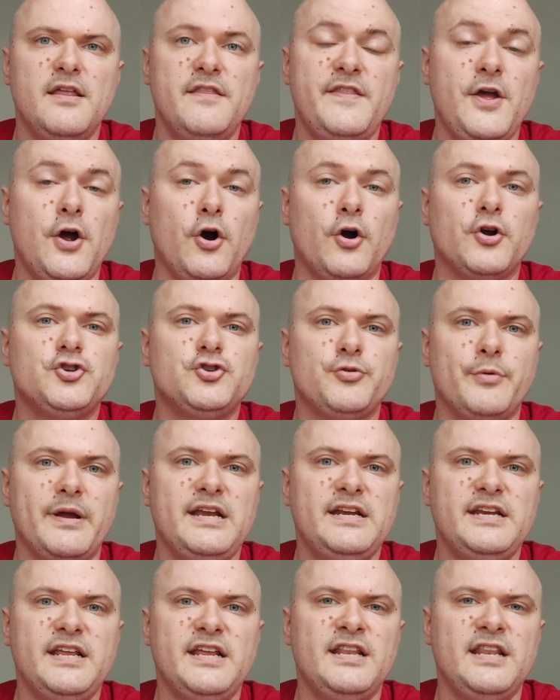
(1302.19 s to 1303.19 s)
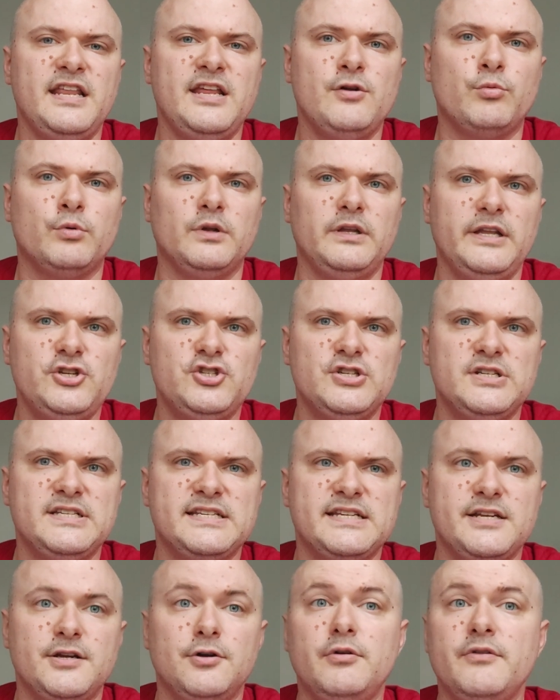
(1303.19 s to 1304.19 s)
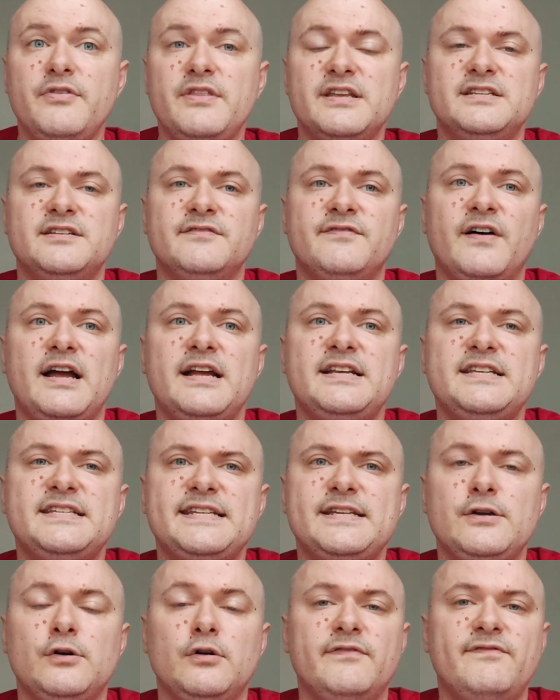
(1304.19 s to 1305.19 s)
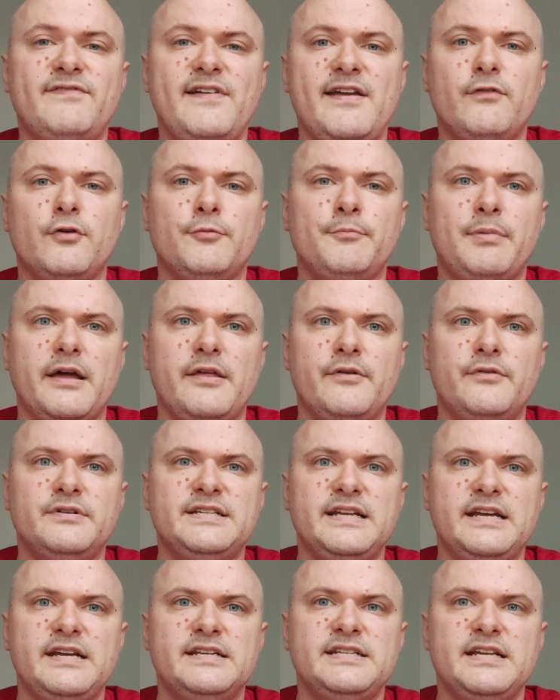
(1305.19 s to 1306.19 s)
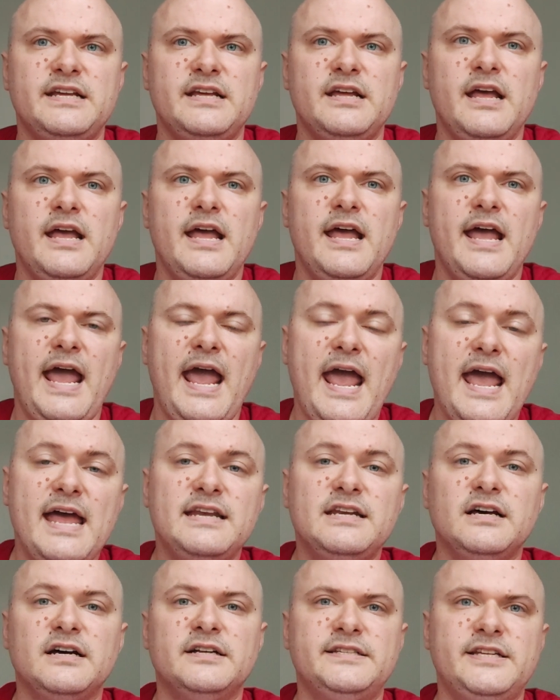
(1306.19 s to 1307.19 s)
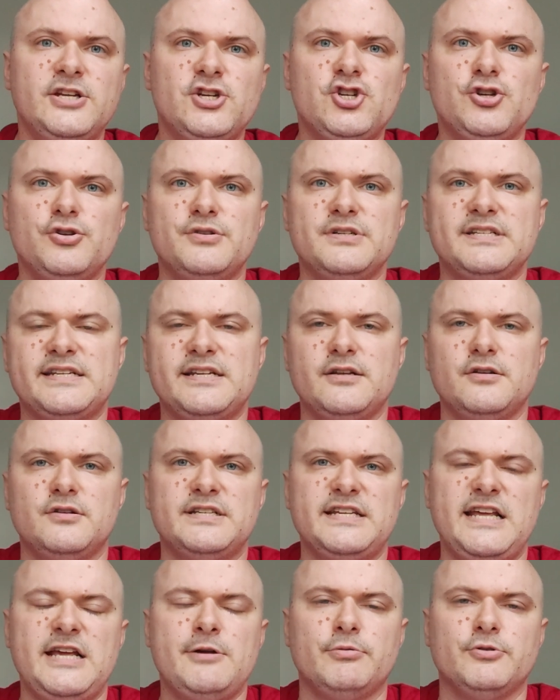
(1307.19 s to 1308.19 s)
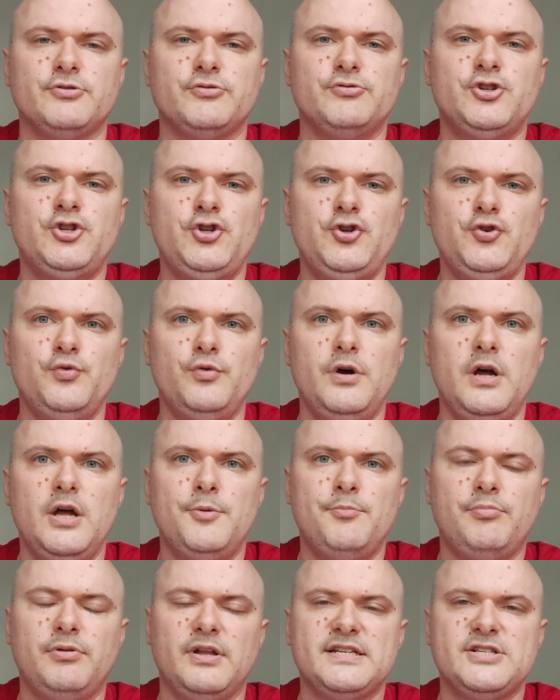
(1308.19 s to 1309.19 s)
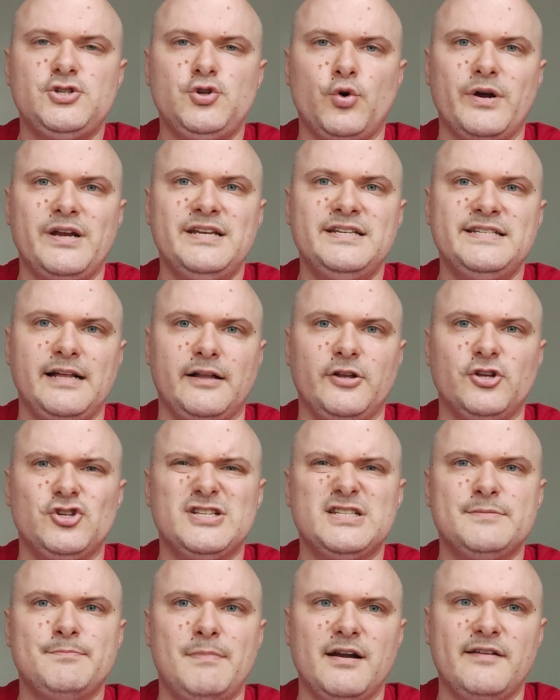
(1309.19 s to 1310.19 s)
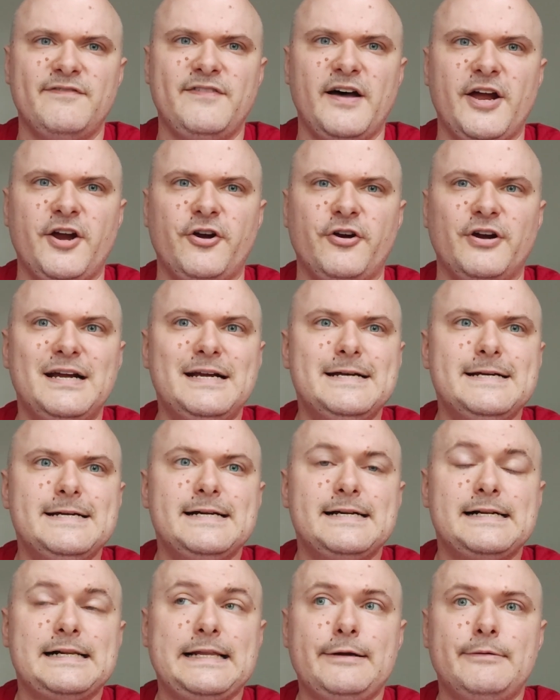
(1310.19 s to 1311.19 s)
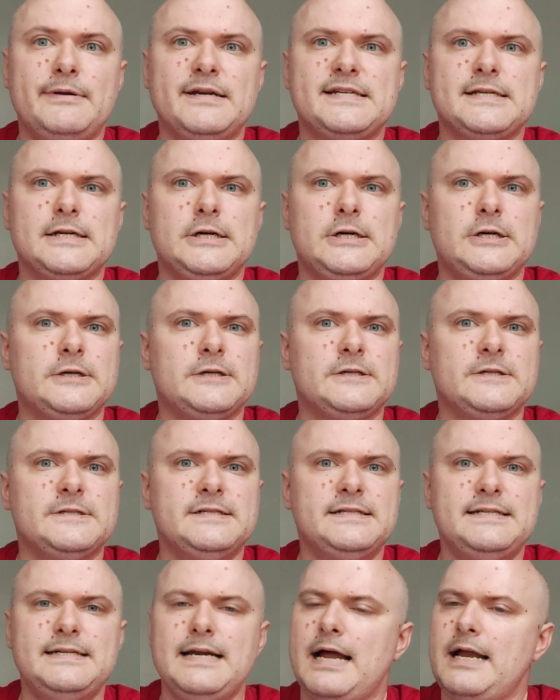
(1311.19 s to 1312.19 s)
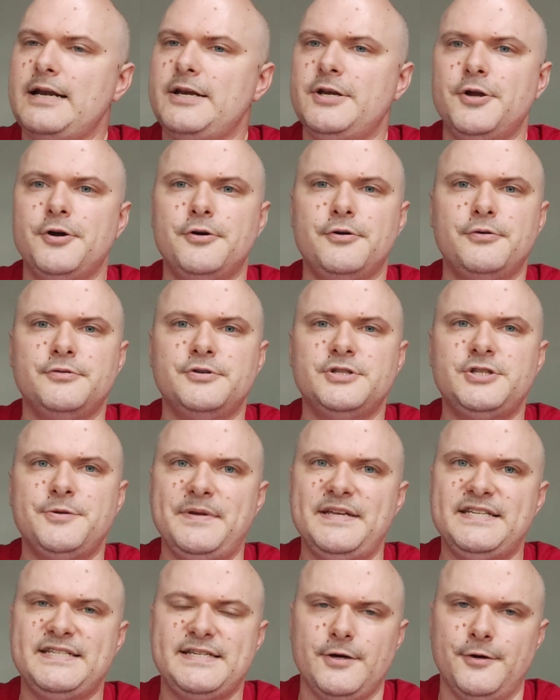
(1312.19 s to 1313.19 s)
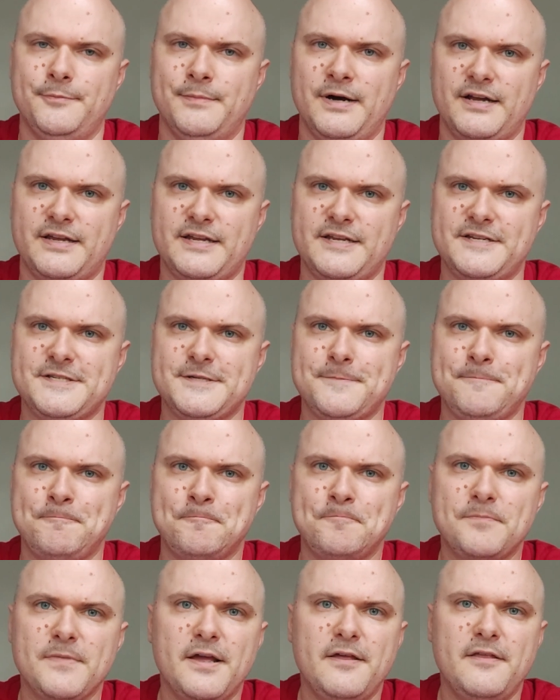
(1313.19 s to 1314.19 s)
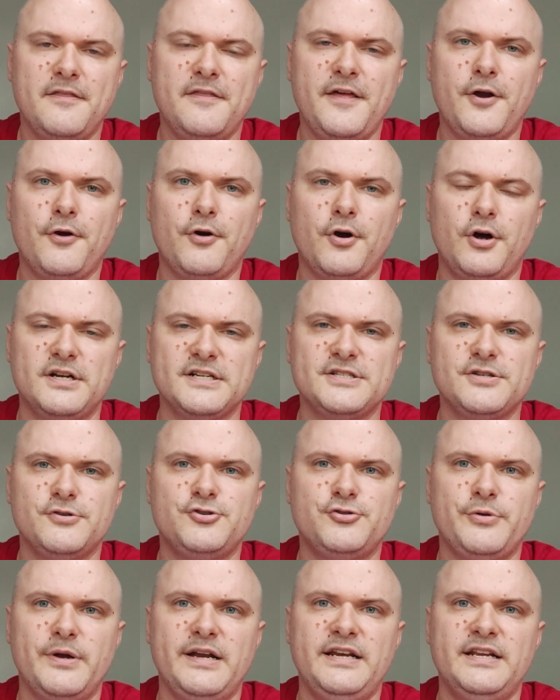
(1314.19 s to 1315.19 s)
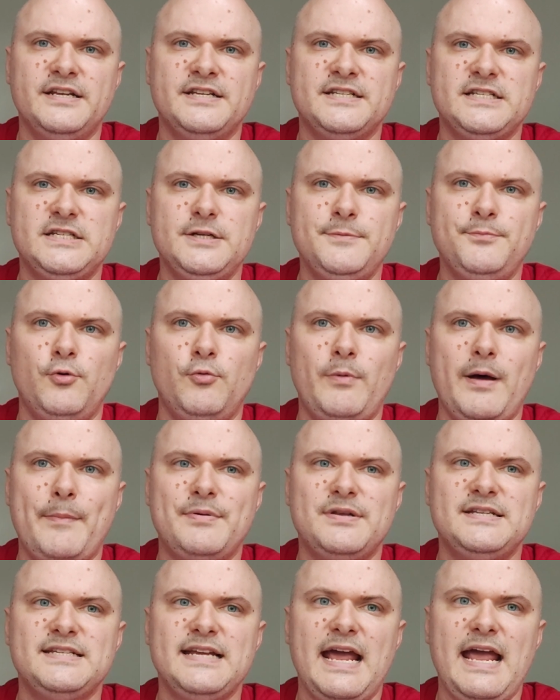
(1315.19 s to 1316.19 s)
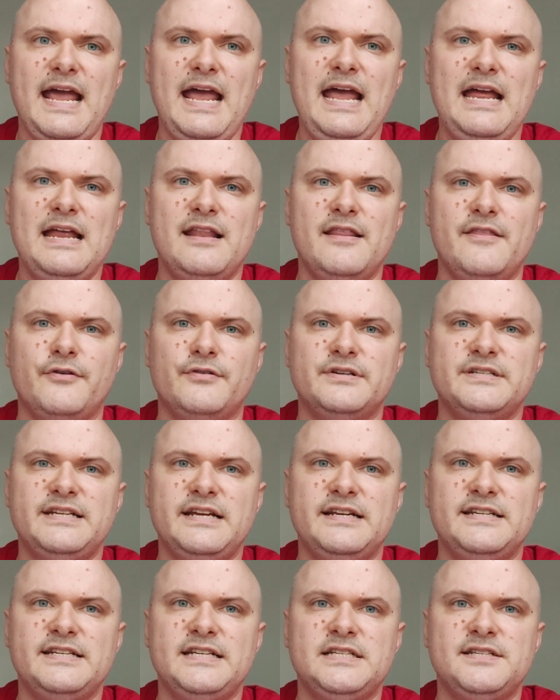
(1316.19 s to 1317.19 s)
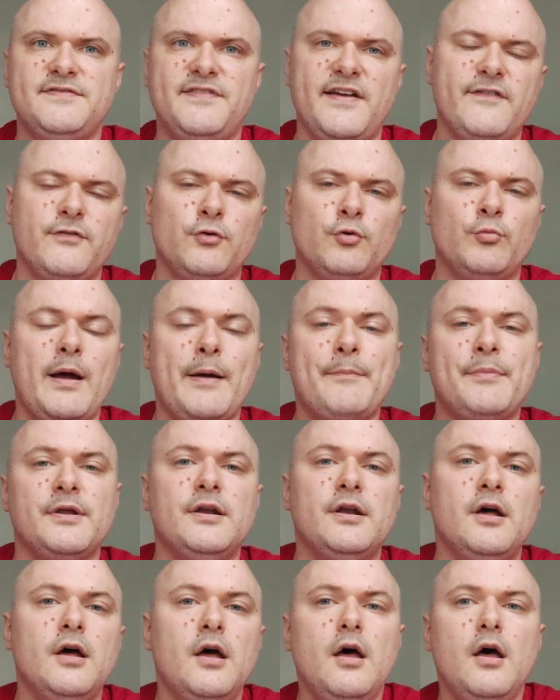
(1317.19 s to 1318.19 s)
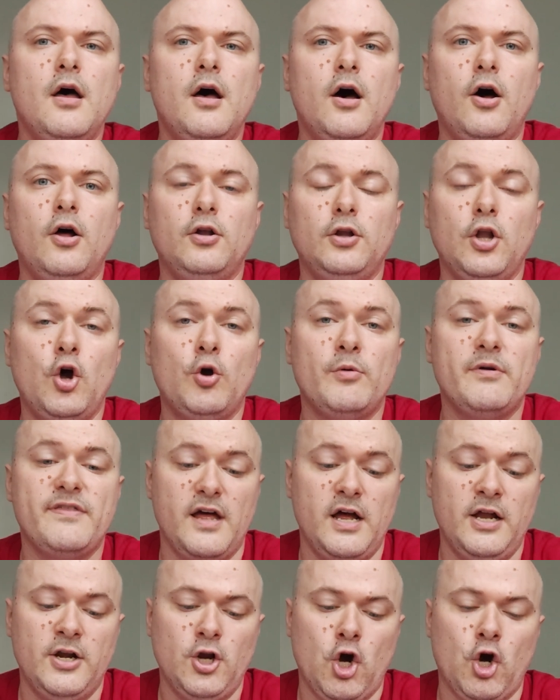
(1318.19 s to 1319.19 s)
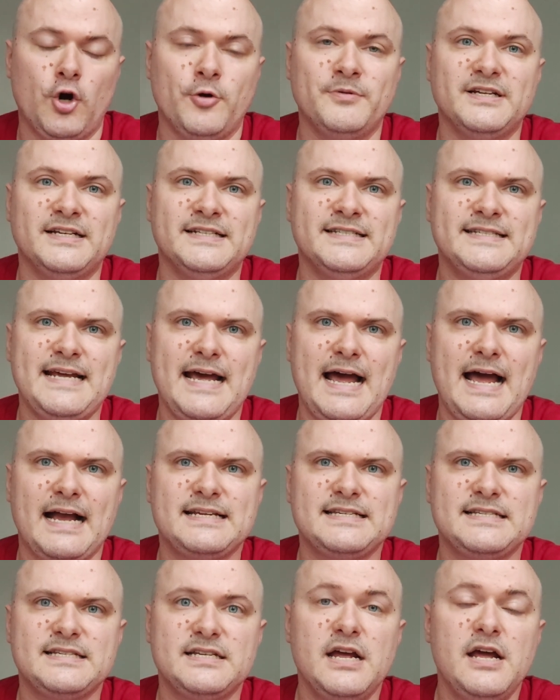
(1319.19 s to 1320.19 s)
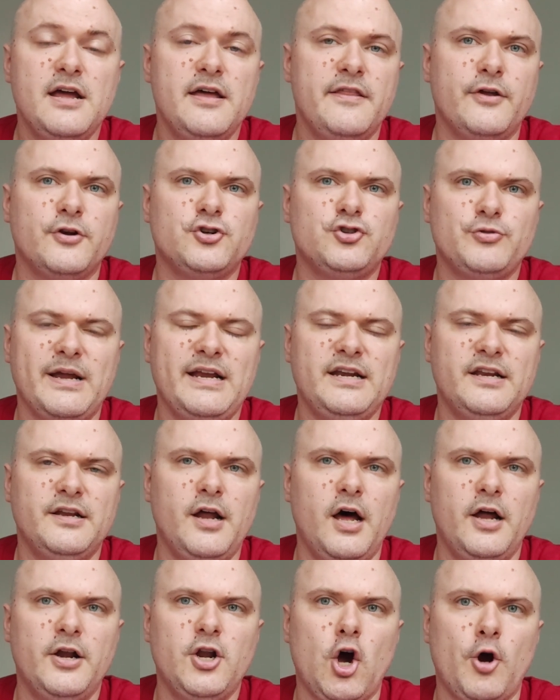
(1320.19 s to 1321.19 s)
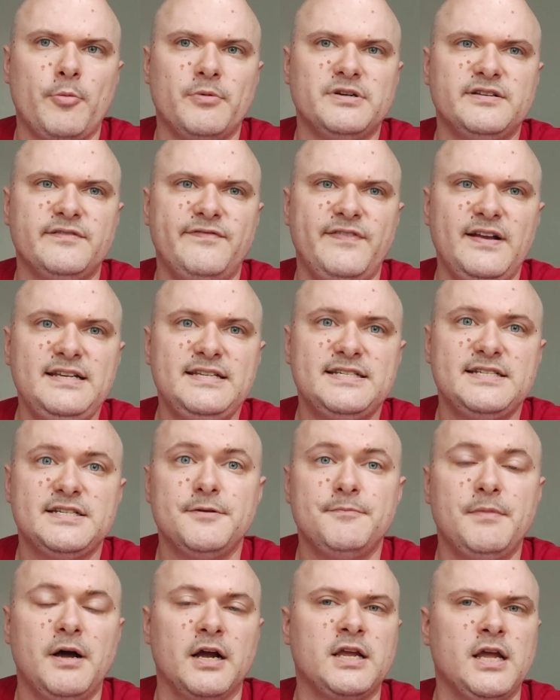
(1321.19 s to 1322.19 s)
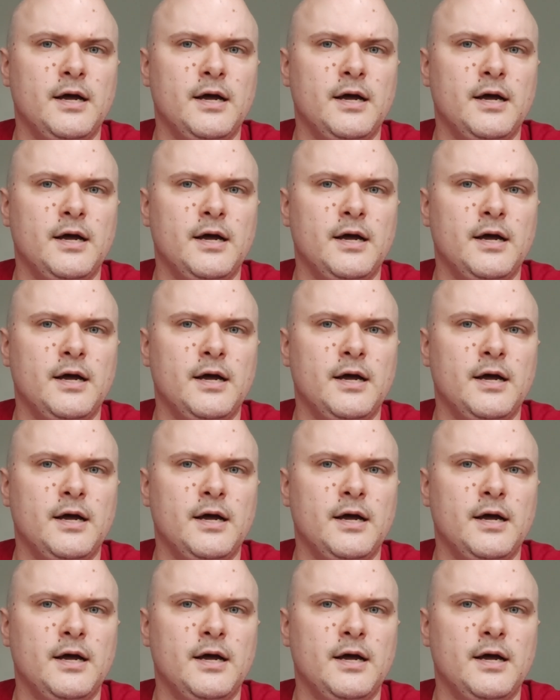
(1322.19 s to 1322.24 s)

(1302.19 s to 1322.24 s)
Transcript: They are trained in the Religion skill, the divine skill favored by their deity, and additional skills equal to 2 plus your Intelligence modifier. Clerics are not known to be skill monkeys. They are also trained in simple weapons and their deity's favored weapon, along with unarmed attacks. They're trained in unarmored defense, a